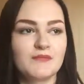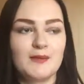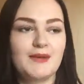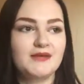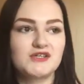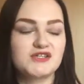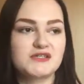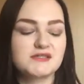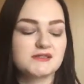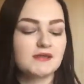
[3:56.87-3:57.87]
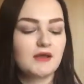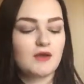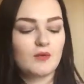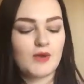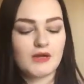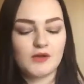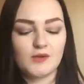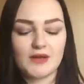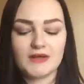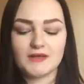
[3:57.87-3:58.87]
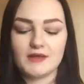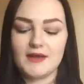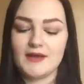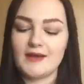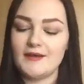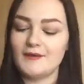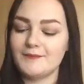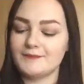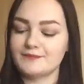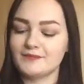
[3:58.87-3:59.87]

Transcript: appendages when I go away. And